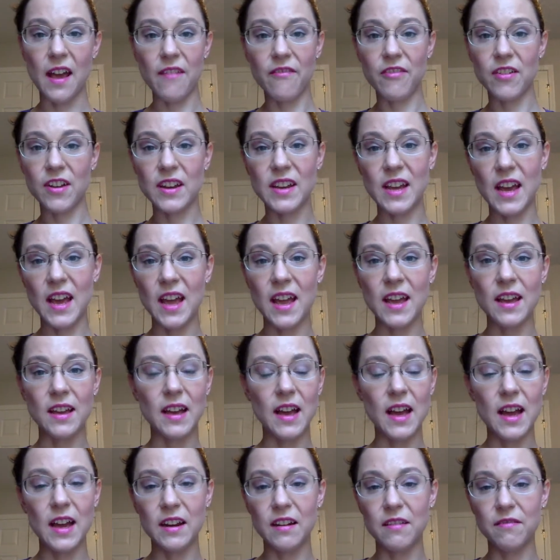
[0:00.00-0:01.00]
everyday
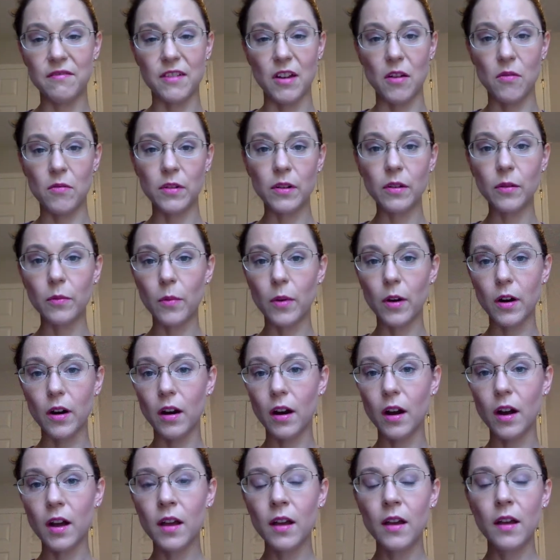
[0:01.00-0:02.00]
kind of going to
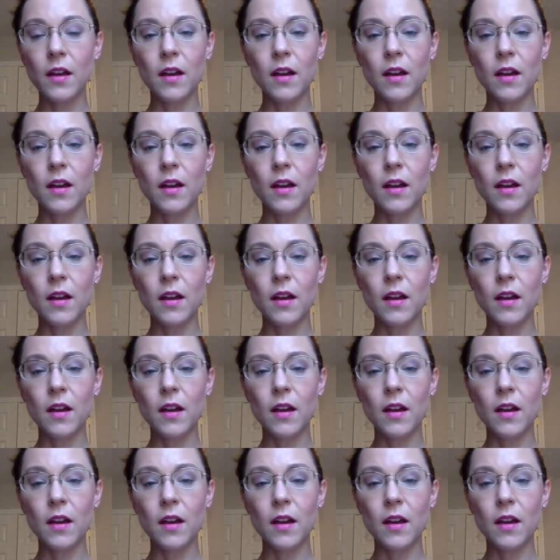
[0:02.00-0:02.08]
work